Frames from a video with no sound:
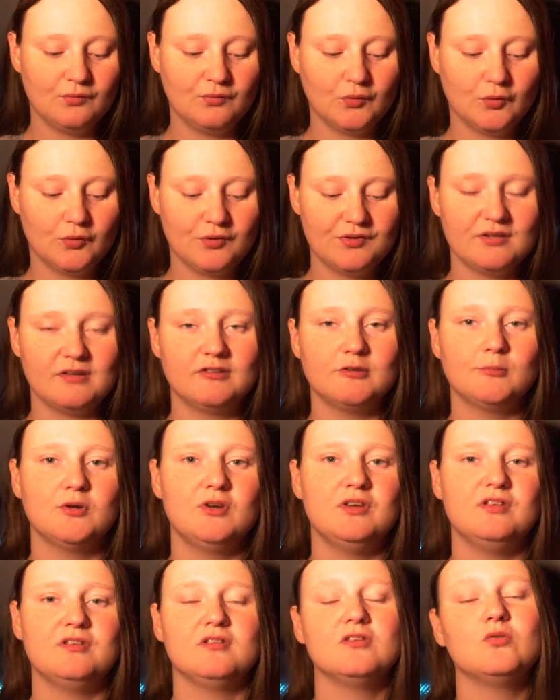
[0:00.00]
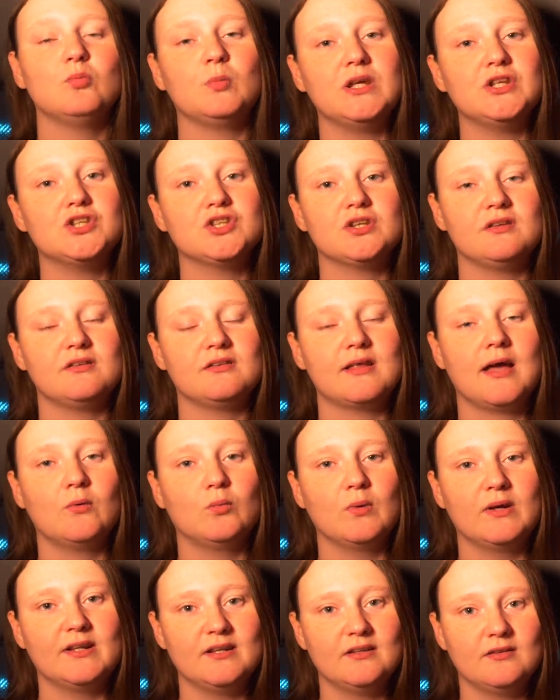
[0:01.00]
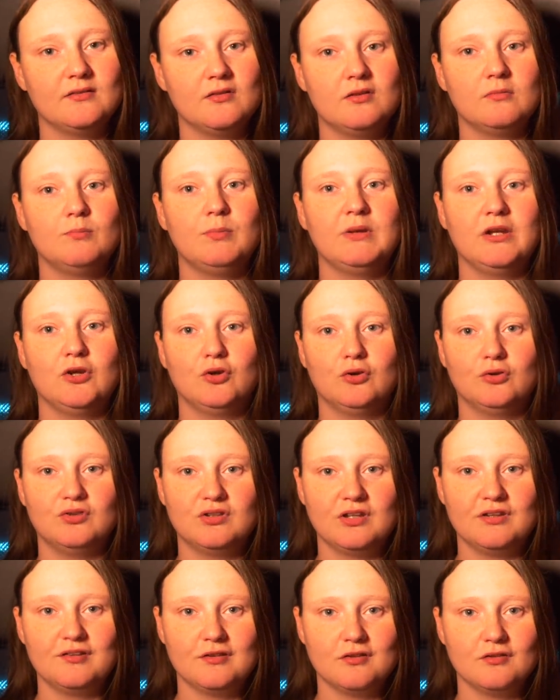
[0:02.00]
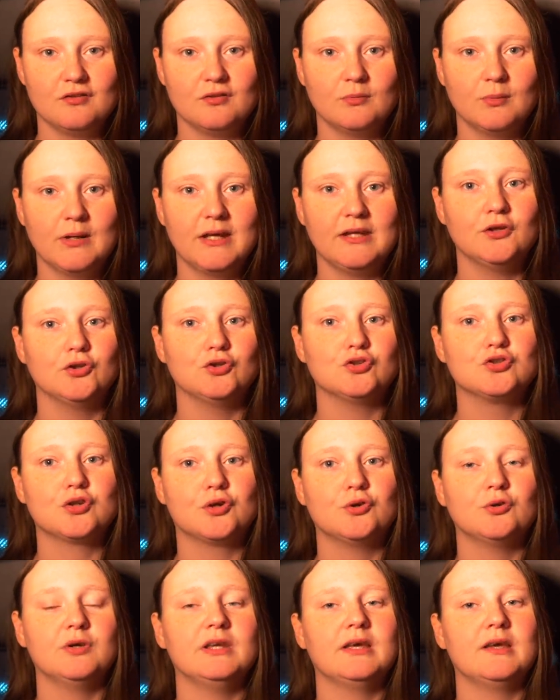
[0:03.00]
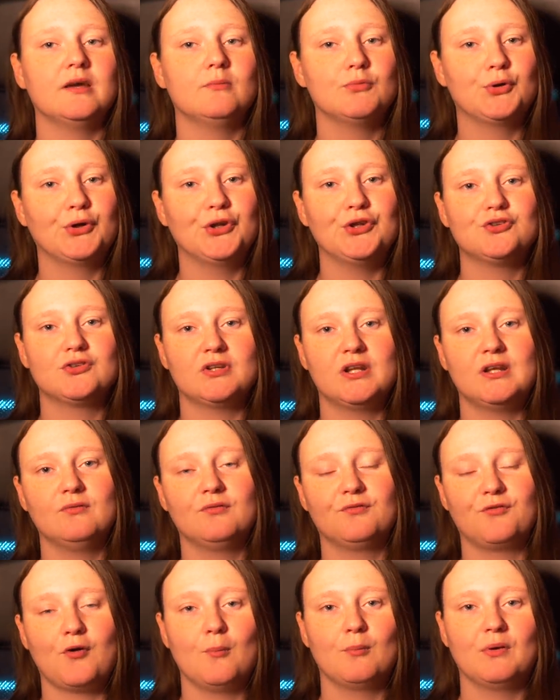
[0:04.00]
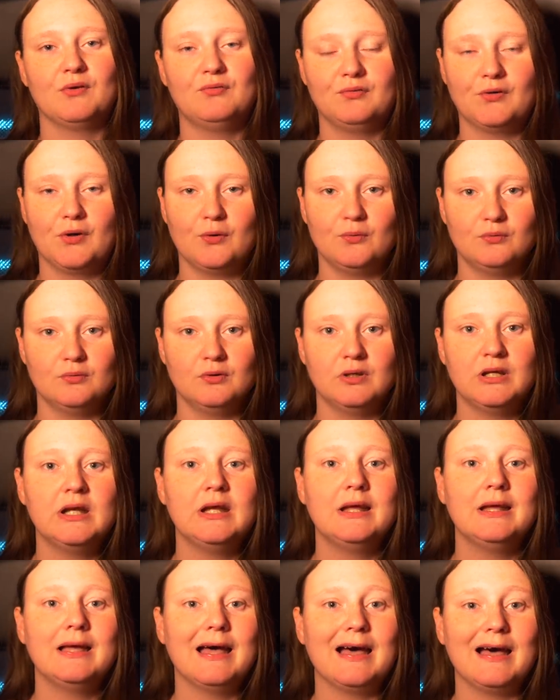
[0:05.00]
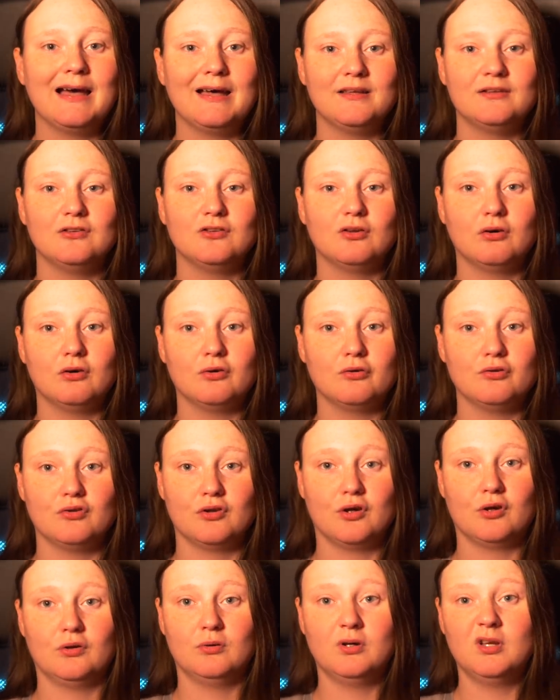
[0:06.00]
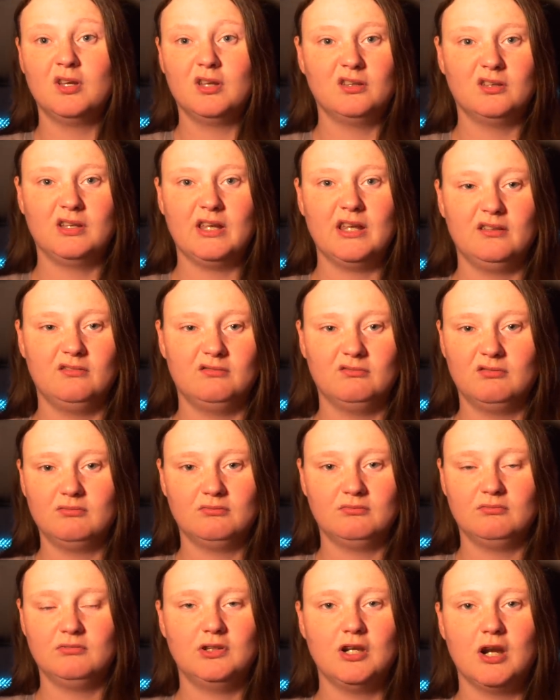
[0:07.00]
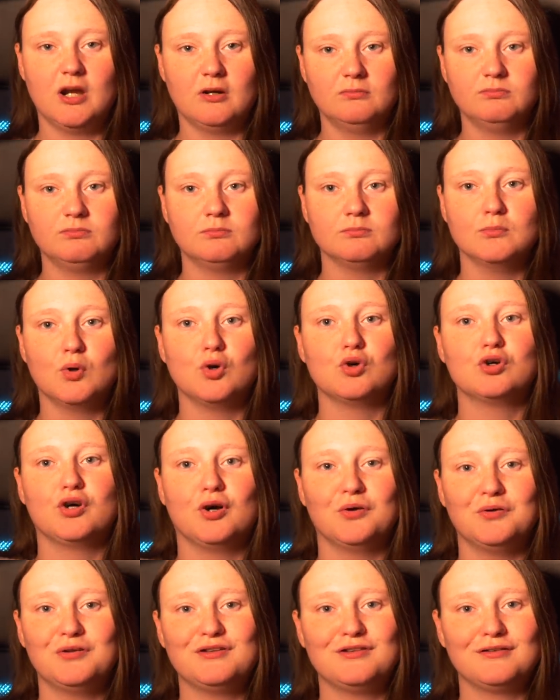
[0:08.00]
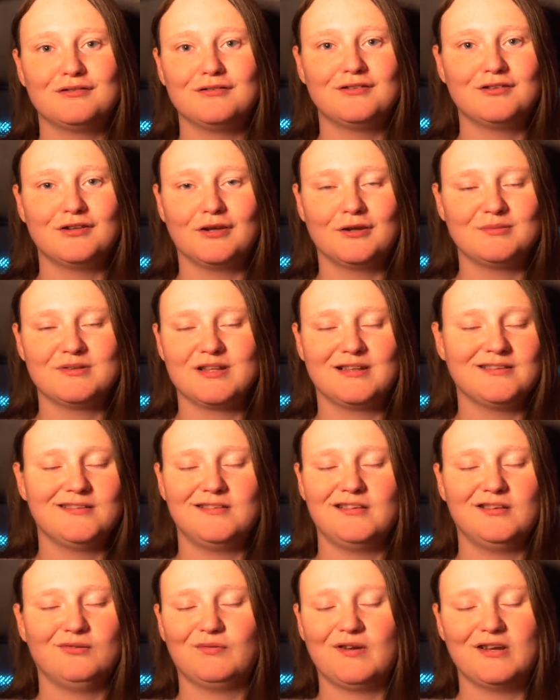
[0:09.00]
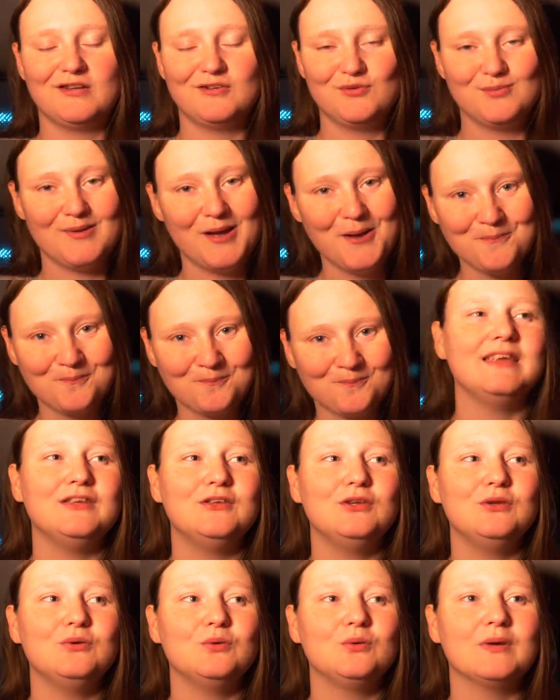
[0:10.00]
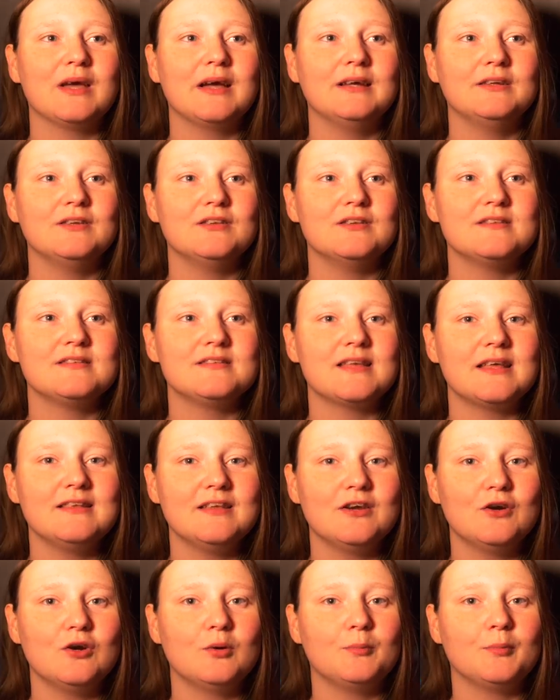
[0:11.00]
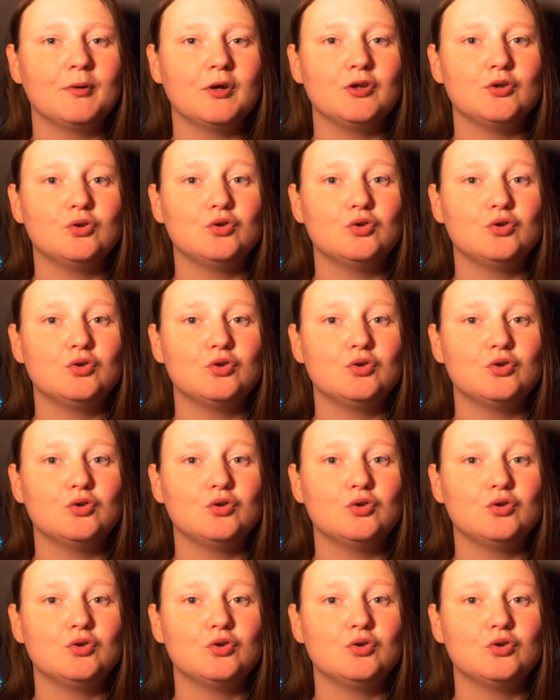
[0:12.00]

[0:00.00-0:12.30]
for ceremonies and speeches at weddings, being a good distance away, controlling it and monitoring it from my phone. And also in, you know, more close circumstances, it's fine as well. You can set it up